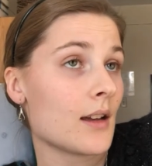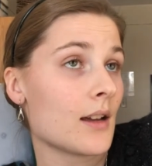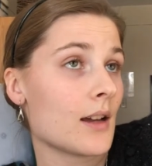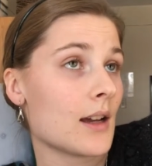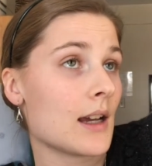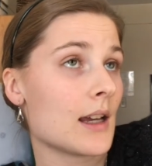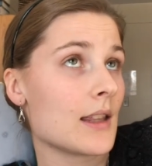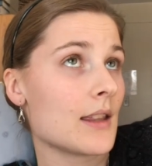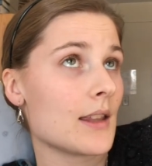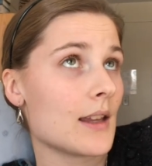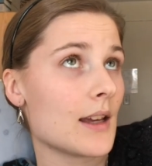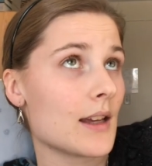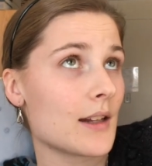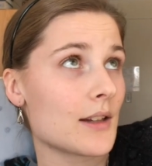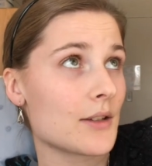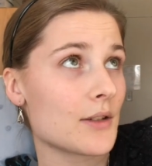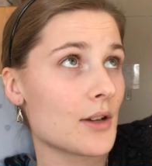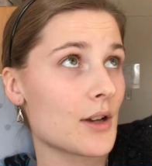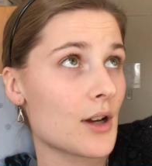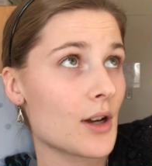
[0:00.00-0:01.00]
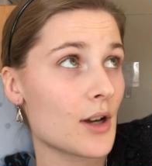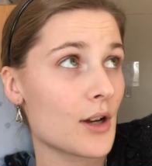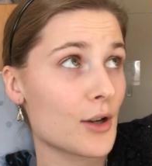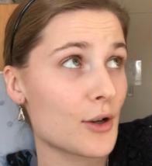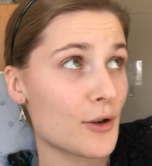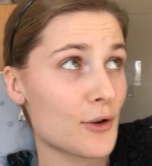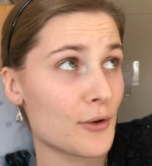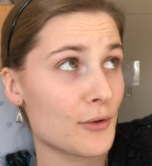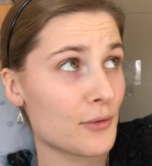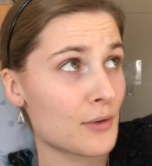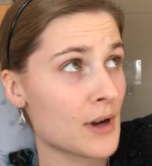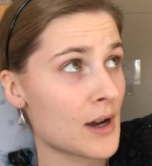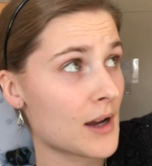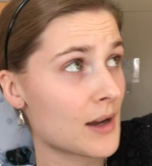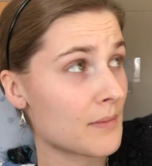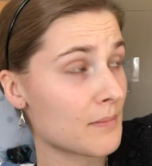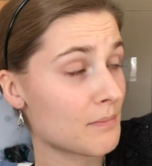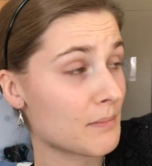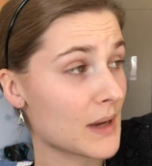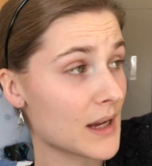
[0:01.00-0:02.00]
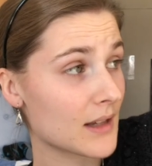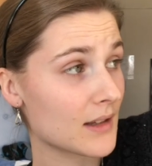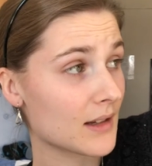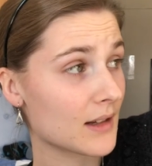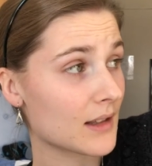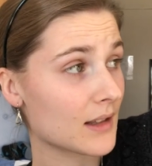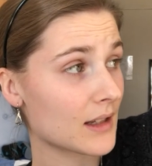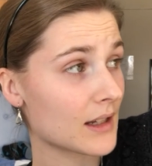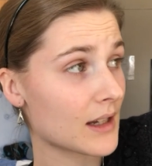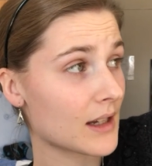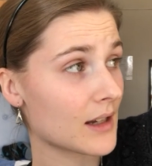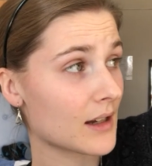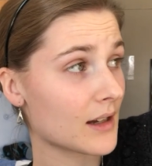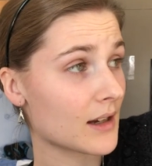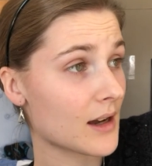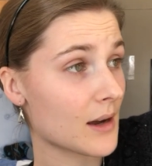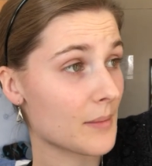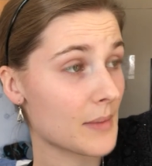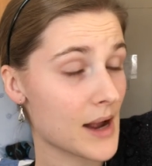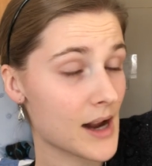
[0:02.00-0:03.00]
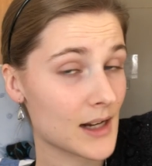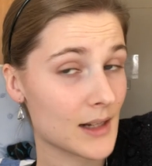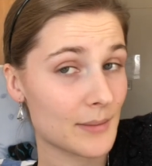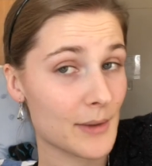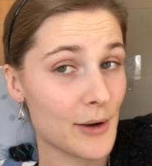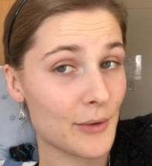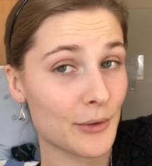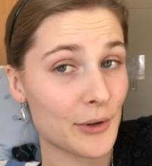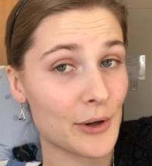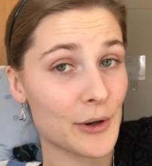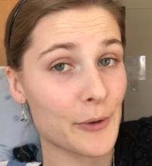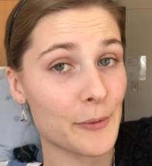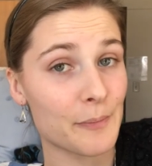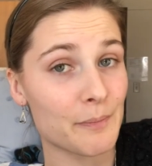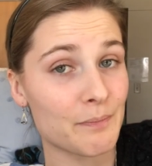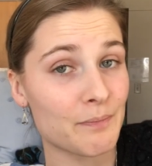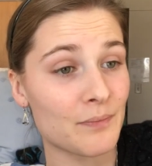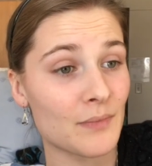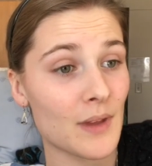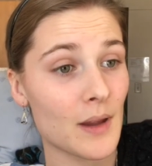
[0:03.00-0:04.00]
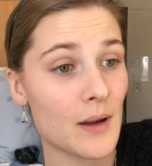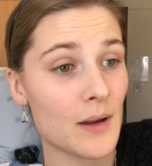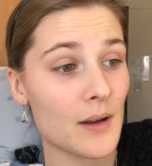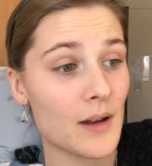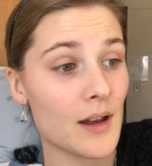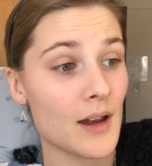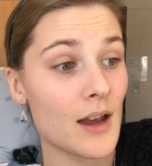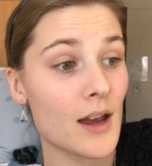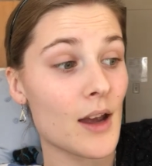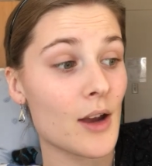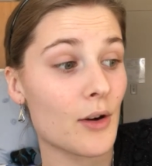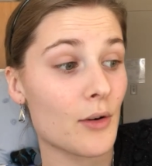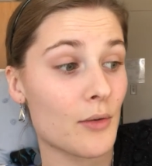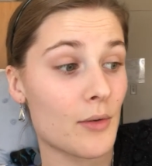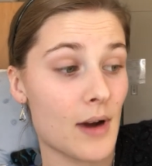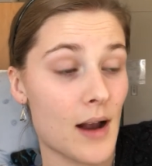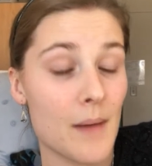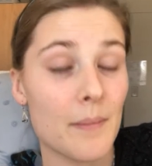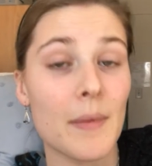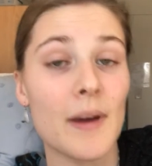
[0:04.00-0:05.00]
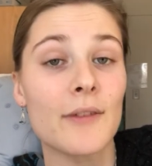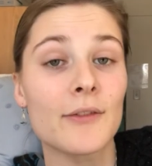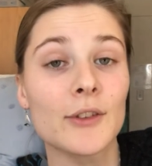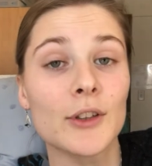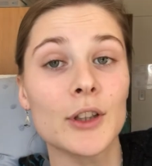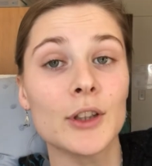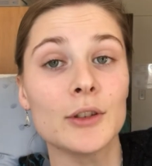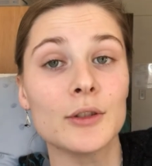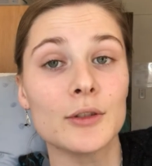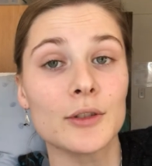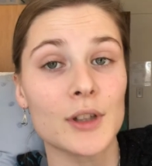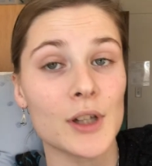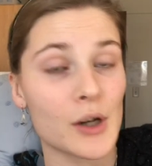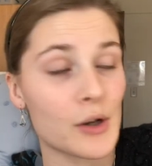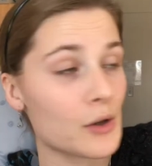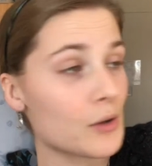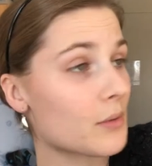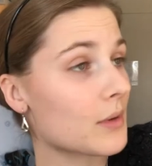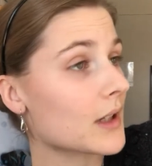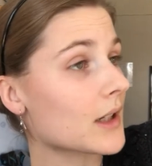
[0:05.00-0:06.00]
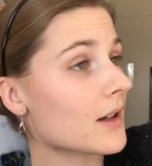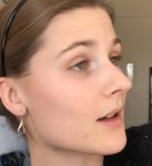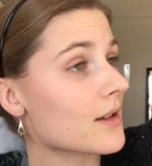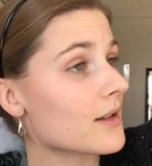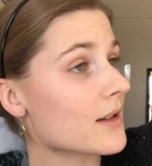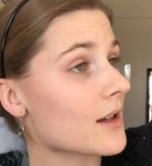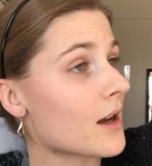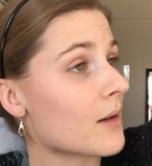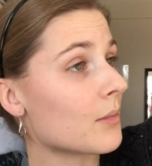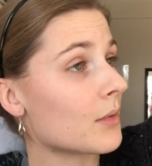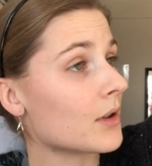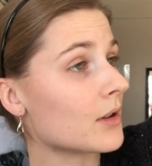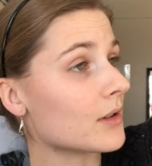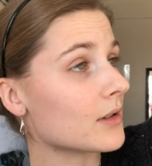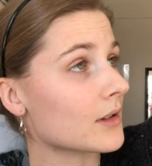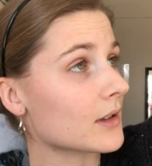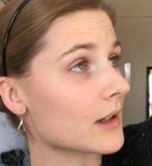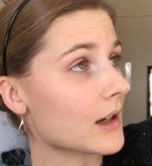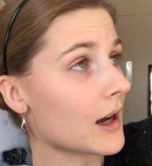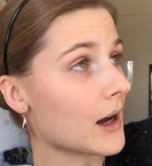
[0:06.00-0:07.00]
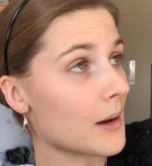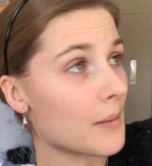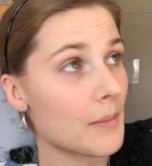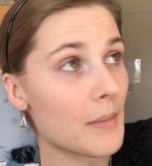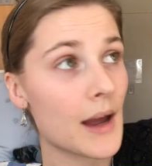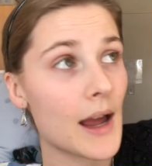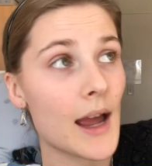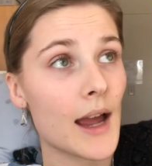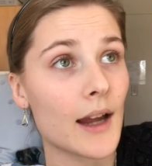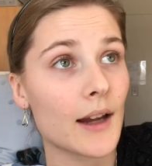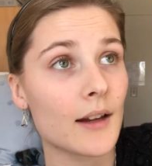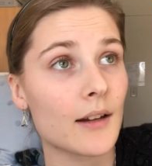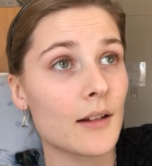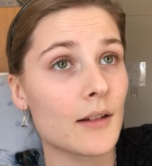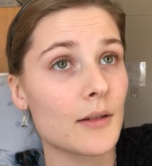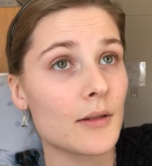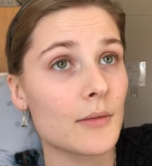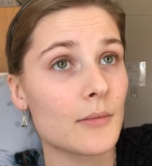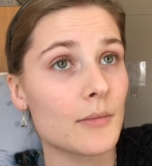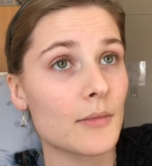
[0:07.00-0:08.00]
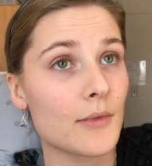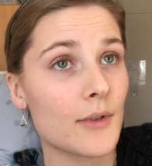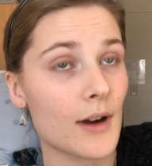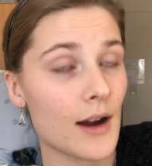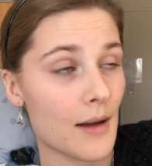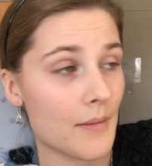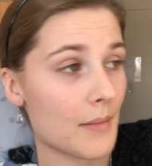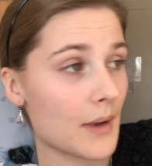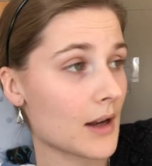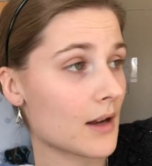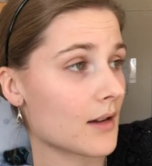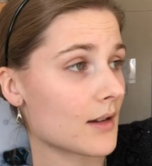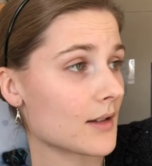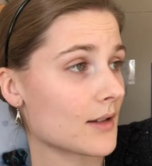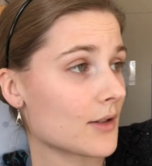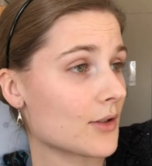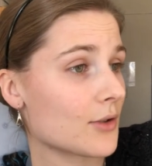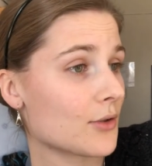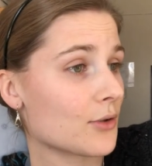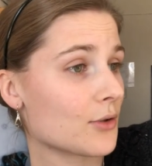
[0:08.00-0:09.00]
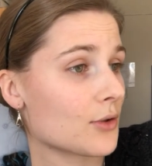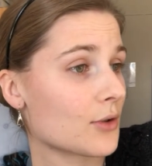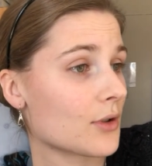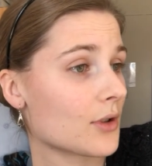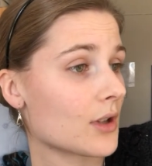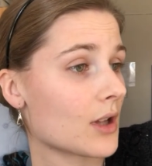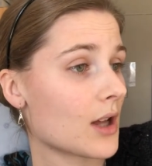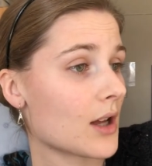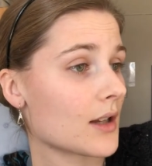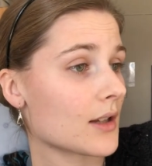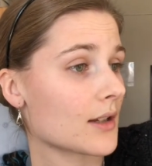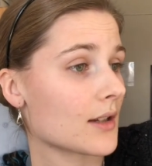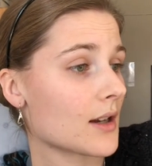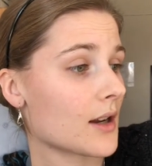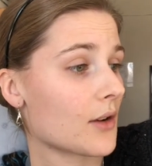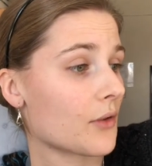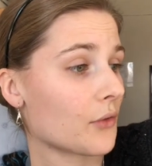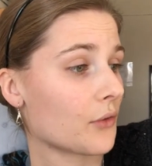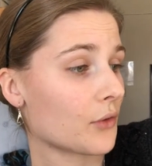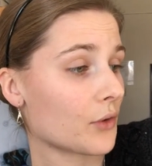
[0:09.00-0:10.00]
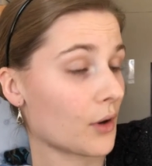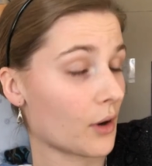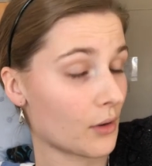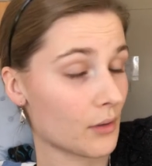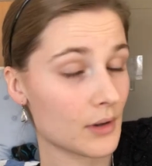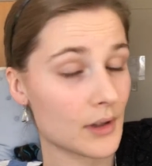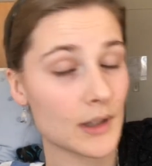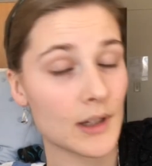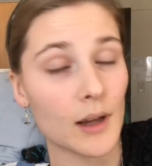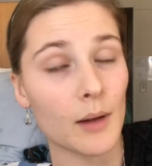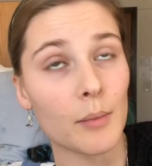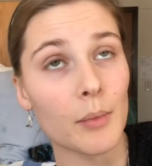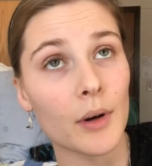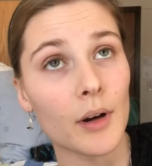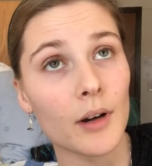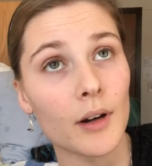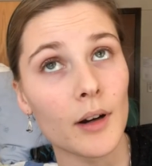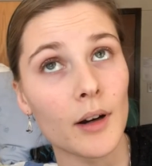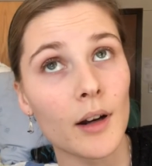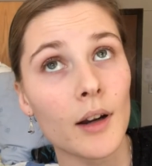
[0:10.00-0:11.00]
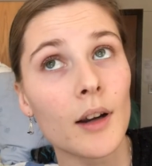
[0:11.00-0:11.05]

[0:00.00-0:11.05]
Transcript: and then go basically come back to my room, grab my flute, go to wind ensemble, come back, grab my constitutional law stuff, go to supper,